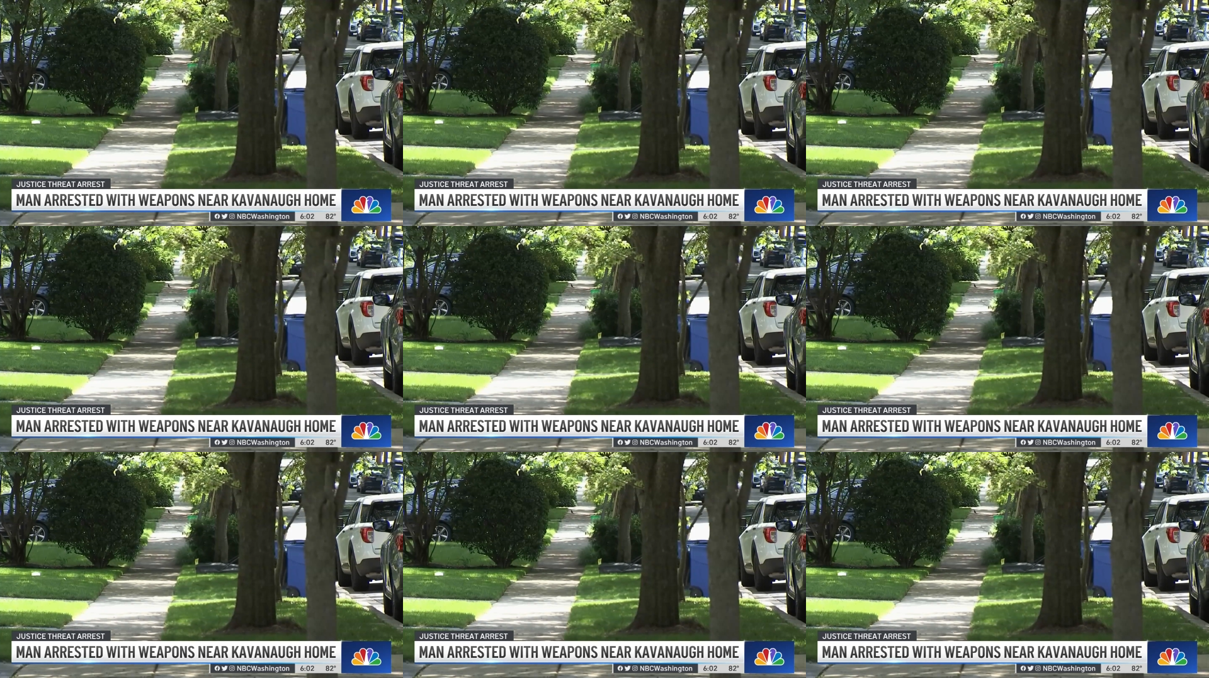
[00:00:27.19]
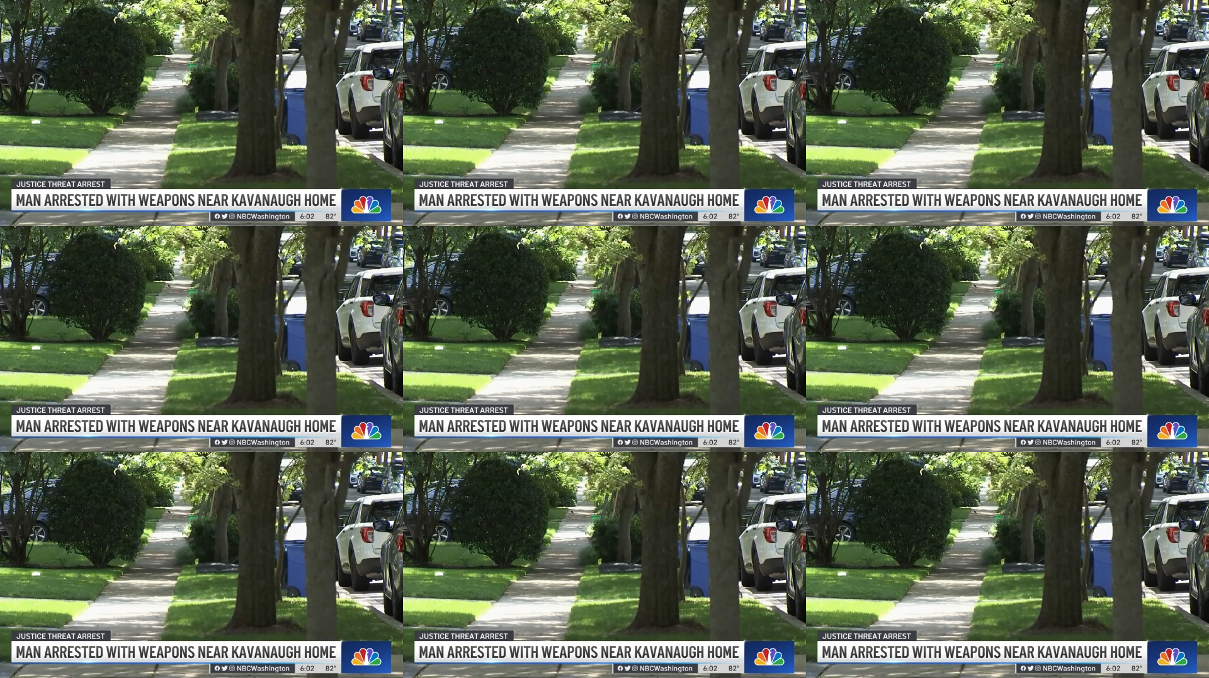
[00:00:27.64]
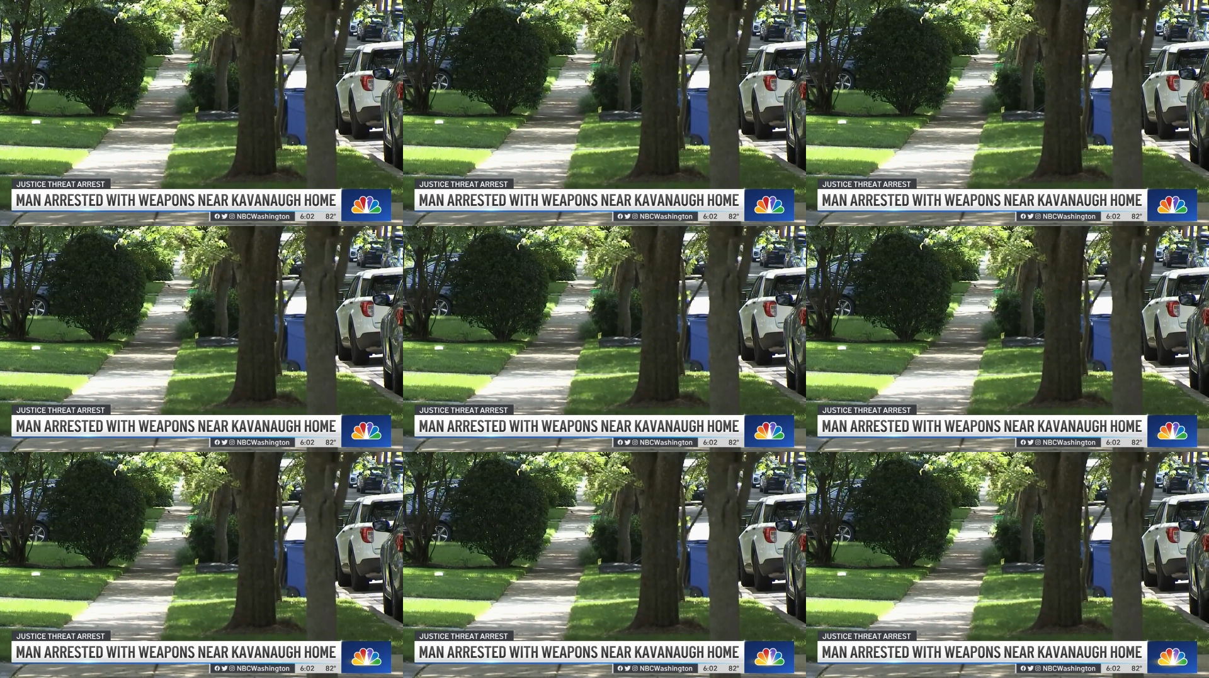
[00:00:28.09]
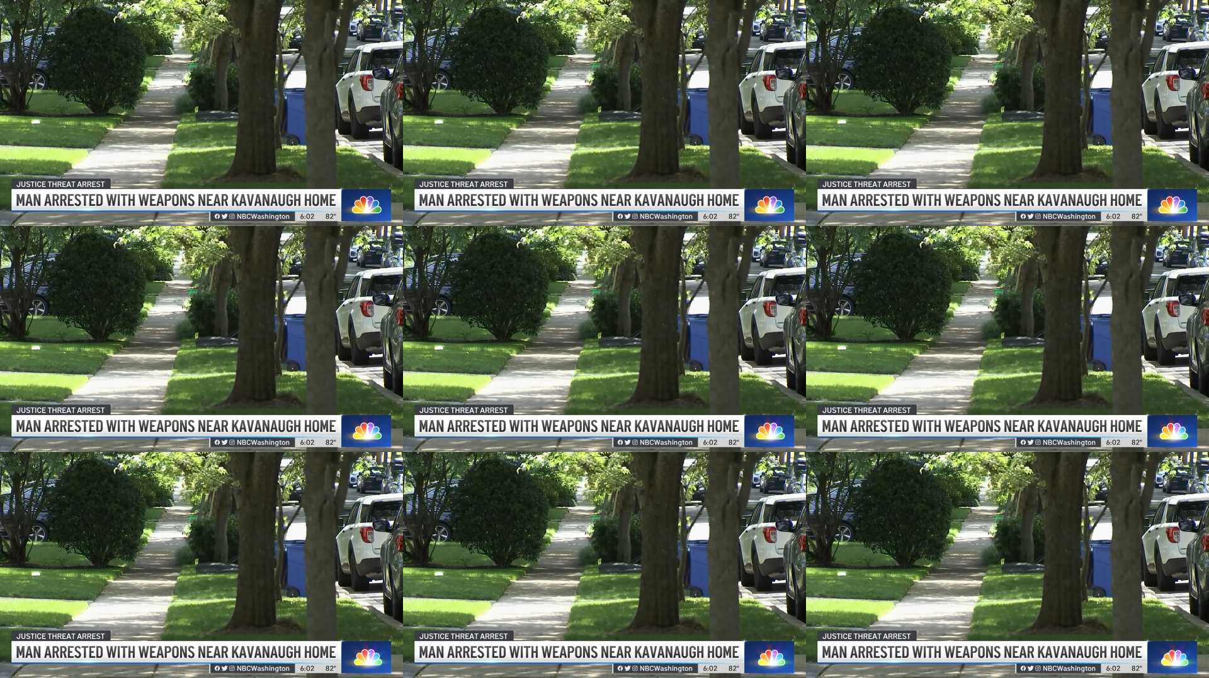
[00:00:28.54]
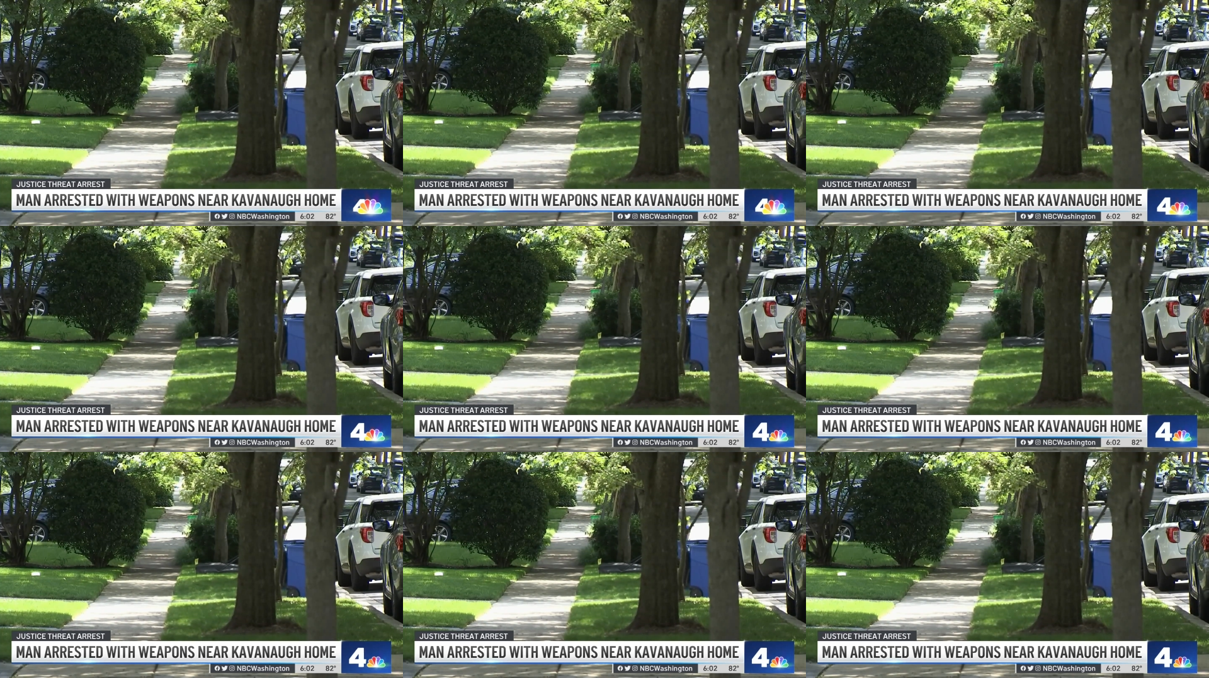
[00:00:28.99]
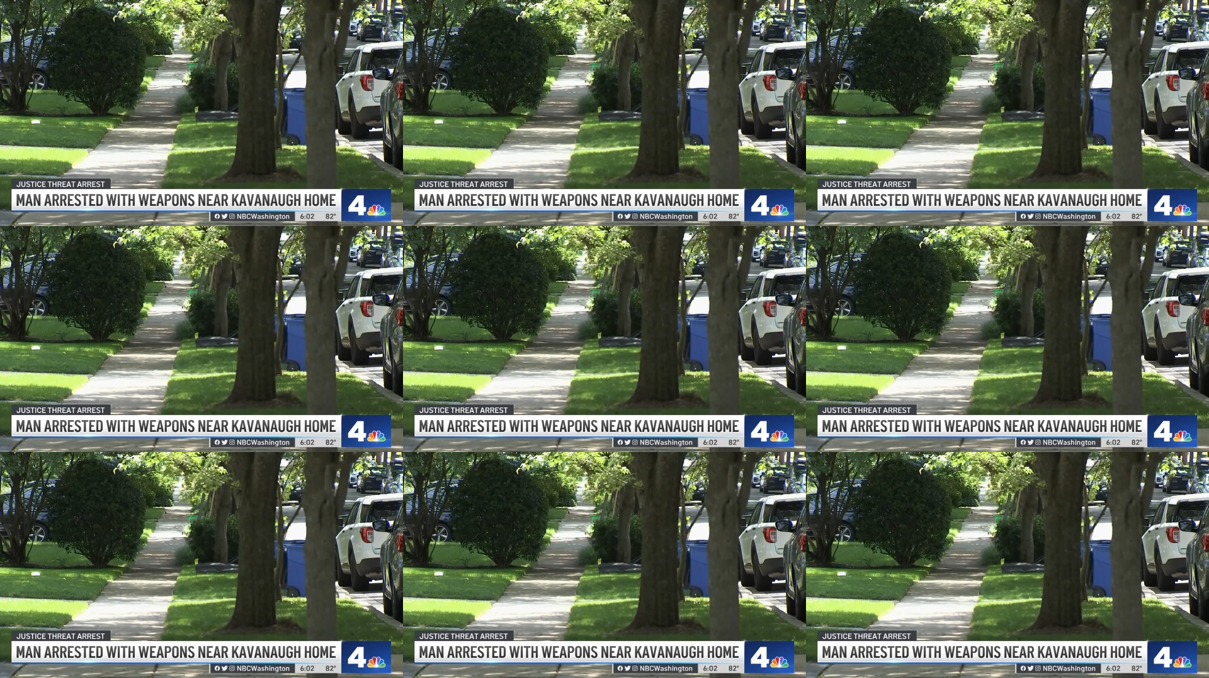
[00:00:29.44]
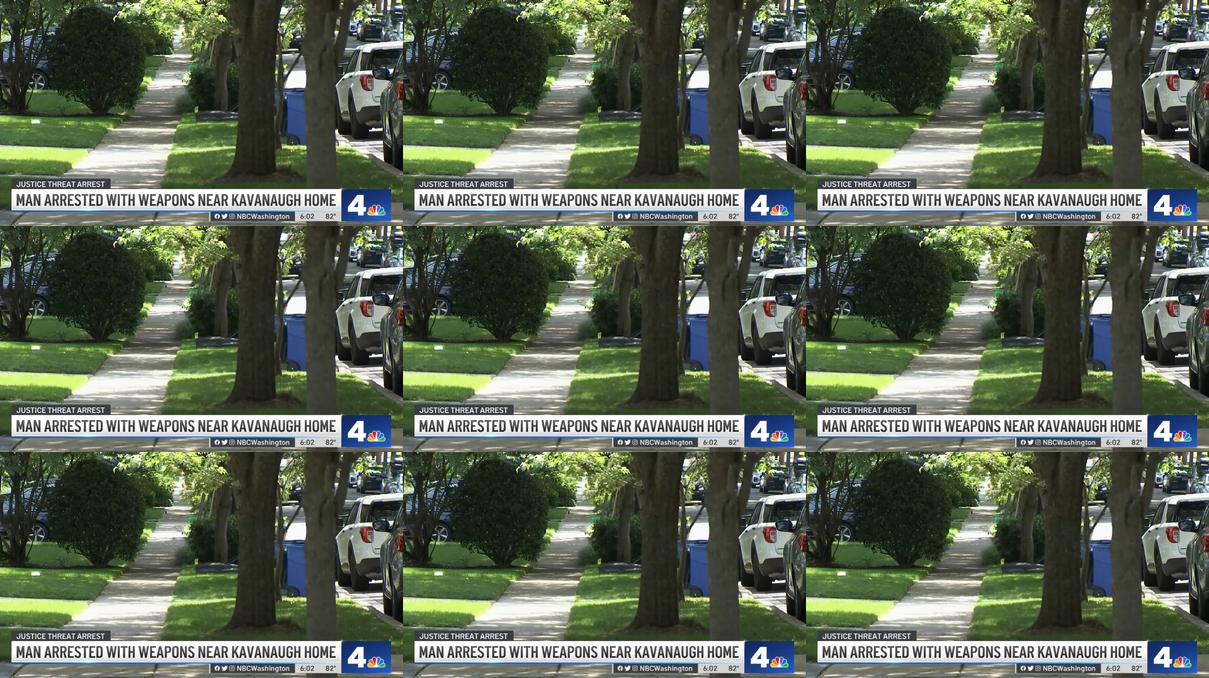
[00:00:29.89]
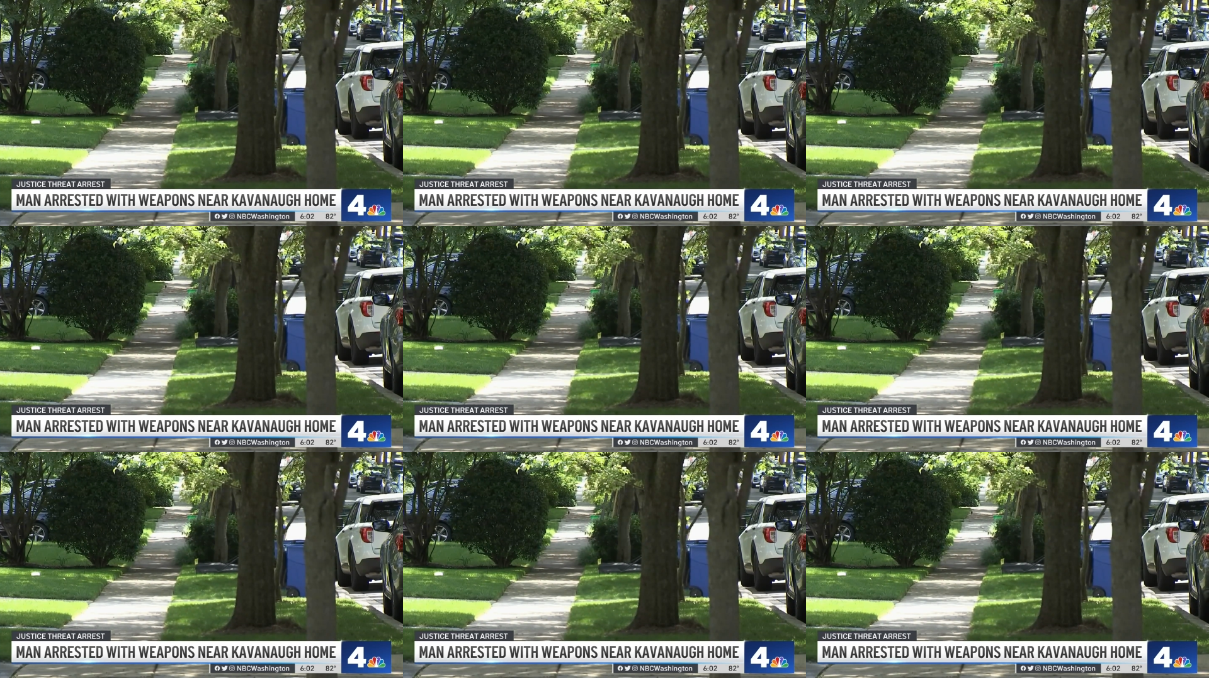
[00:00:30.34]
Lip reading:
Nobody's mouth can be seen.